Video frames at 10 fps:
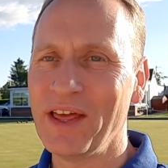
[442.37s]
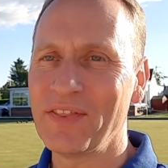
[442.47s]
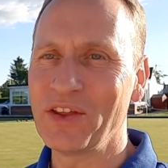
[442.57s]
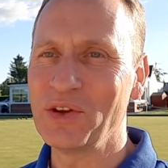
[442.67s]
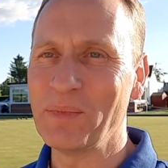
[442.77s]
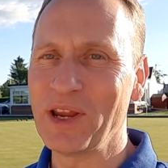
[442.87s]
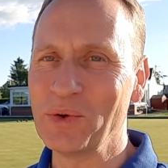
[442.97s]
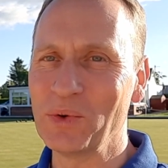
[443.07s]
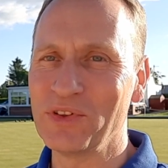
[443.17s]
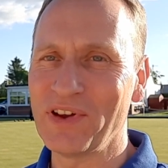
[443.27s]
that you might
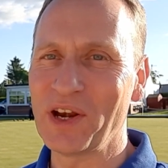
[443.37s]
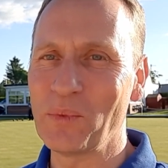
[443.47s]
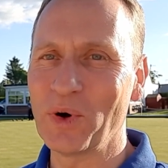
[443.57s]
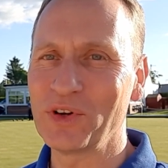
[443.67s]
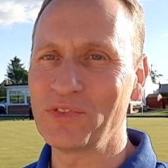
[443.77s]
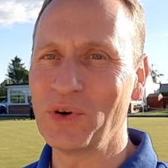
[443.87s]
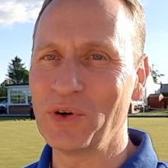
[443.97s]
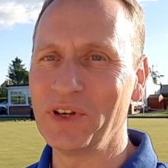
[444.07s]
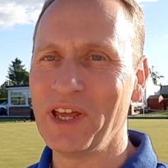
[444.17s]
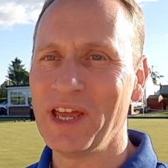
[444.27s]
know the very word of
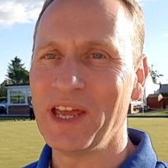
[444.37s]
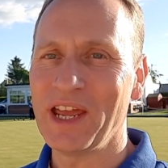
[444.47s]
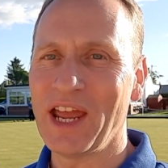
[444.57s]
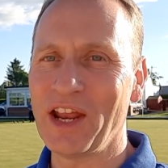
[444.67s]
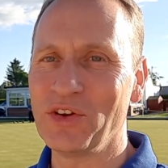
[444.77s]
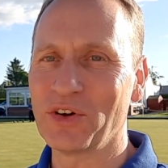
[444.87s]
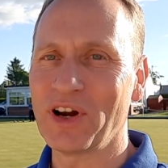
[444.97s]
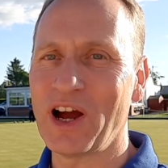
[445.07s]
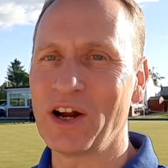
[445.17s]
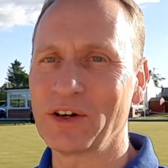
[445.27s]
God in your
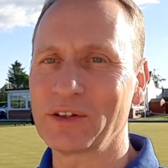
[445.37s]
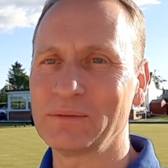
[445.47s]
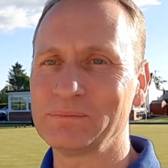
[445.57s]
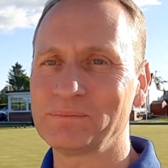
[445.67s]
heart.